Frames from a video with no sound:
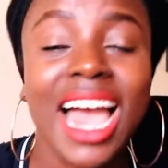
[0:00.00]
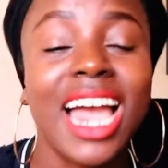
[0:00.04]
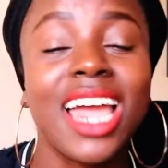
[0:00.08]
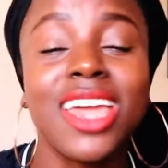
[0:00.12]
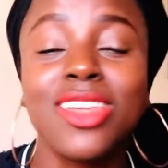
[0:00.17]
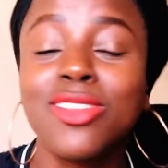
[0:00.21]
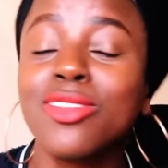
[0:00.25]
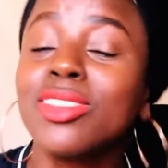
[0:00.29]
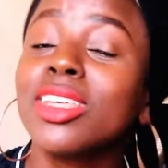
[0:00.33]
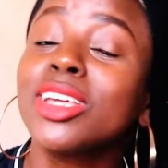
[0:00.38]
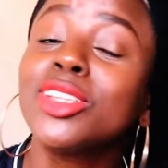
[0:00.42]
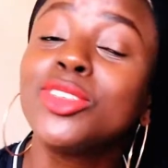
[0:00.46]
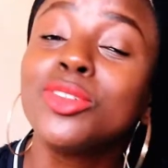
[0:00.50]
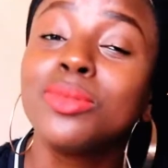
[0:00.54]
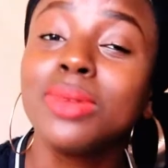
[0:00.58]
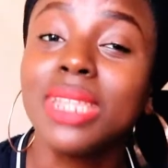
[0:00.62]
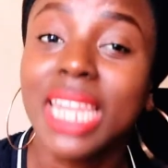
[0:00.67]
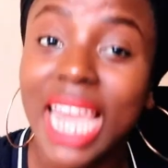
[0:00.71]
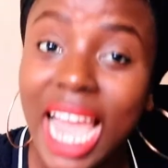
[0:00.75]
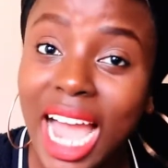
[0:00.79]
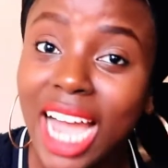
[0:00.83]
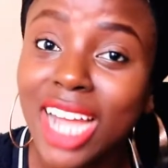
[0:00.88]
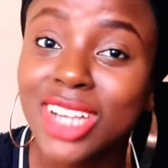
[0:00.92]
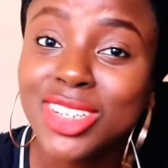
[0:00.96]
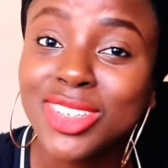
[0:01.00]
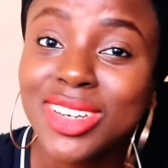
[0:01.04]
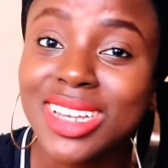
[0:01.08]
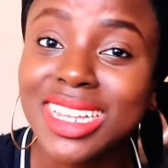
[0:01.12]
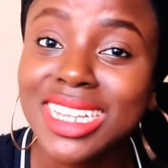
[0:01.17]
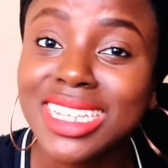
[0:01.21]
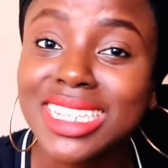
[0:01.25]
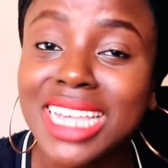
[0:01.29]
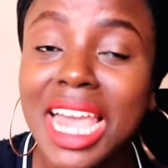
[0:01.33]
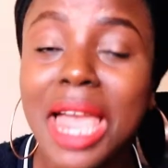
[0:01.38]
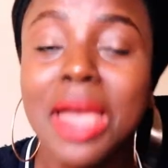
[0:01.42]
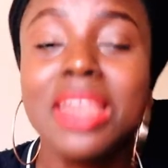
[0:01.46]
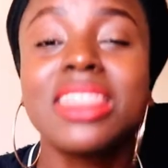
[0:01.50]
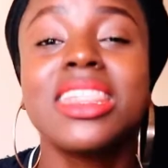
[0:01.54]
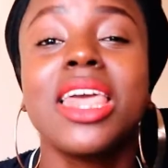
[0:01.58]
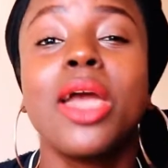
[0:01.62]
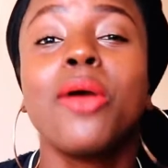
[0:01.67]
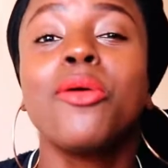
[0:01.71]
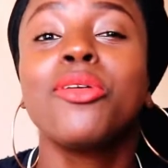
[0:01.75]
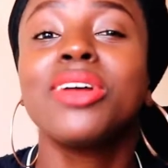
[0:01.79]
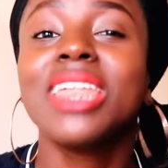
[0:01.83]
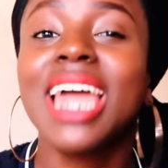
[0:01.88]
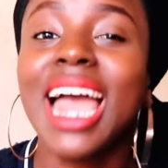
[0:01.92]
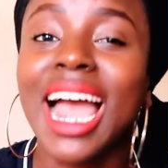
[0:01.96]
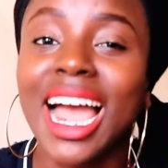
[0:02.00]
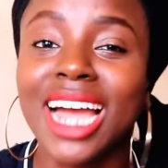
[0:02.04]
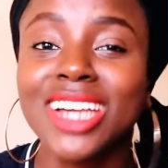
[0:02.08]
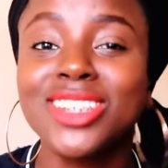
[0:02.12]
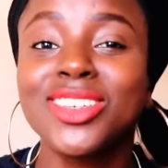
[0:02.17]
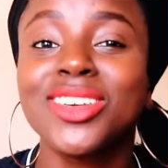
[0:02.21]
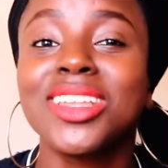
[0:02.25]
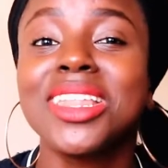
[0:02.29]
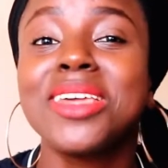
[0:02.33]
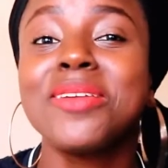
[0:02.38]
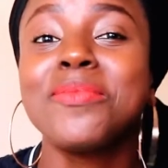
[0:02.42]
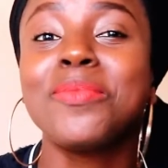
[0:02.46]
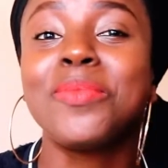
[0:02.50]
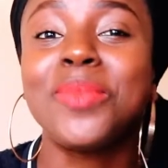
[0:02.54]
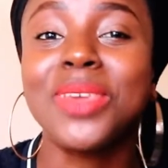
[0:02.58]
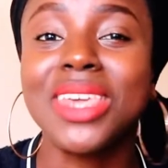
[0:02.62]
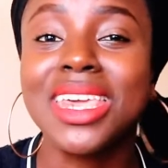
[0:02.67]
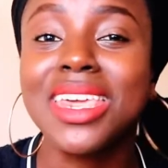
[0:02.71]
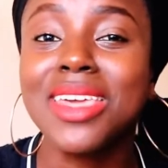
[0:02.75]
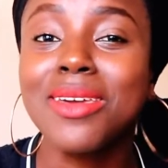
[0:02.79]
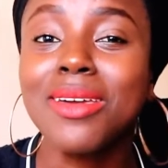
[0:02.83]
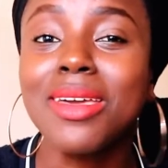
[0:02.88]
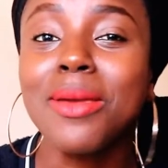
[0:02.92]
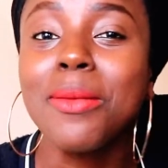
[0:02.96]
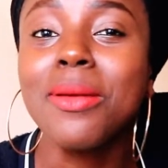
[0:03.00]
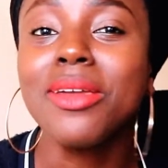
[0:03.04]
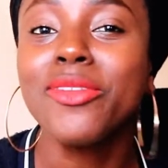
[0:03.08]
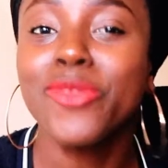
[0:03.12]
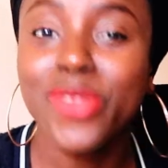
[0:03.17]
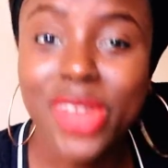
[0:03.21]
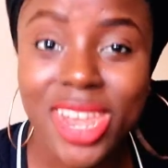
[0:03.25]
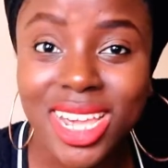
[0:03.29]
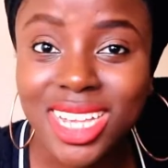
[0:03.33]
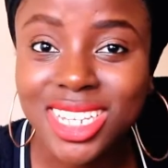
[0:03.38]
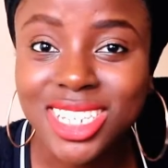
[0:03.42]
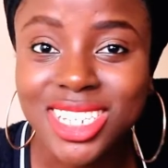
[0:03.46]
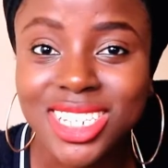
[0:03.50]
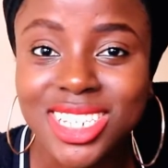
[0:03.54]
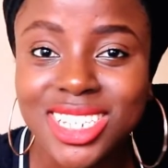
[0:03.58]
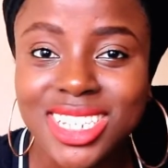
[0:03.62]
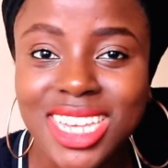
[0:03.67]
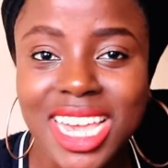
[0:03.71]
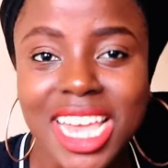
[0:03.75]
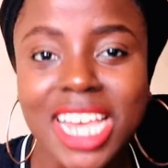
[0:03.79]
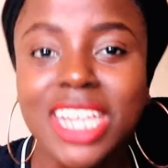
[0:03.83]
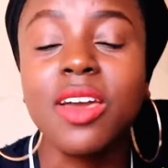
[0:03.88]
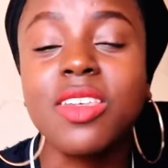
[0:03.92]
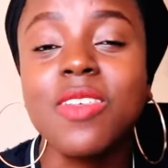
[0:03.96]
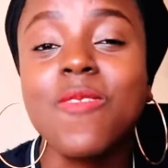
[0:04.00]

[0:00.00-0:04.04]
I know there are too many actuallys, they would actually be rich.